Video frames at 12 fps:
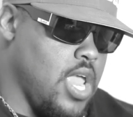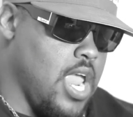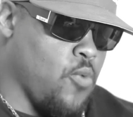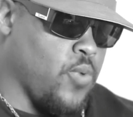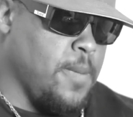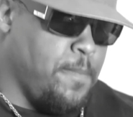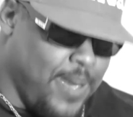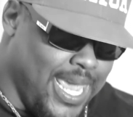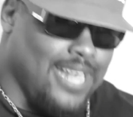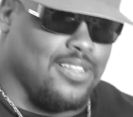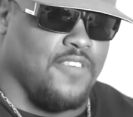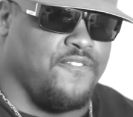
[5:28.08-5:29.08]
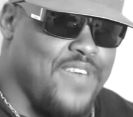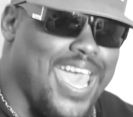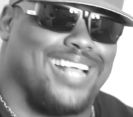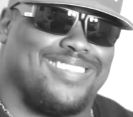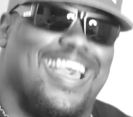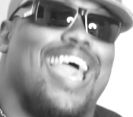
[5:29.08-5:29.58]
and repeat the
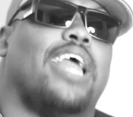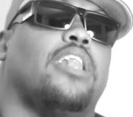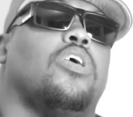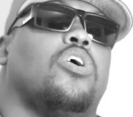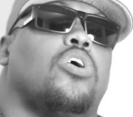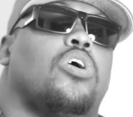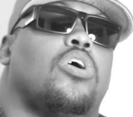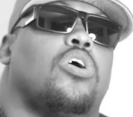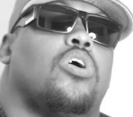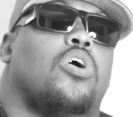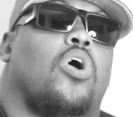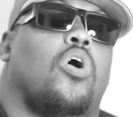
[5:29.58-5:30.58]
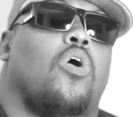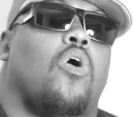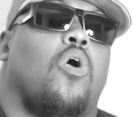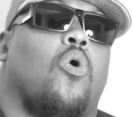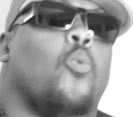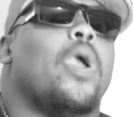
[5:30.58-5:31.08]
fact that
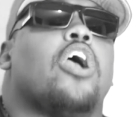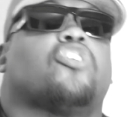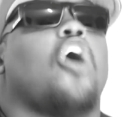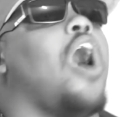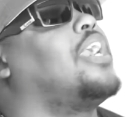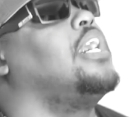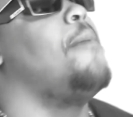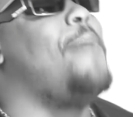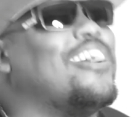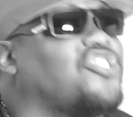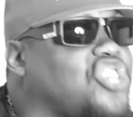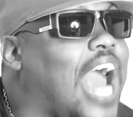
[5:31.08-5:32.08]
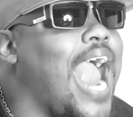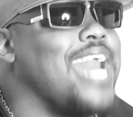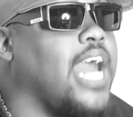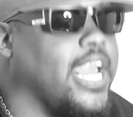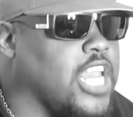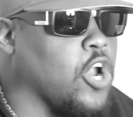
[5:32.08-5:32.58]
we're talking about
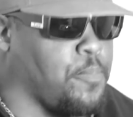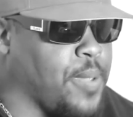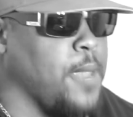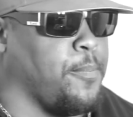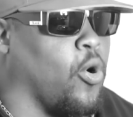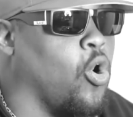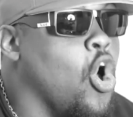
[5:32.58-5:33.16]
China here, people.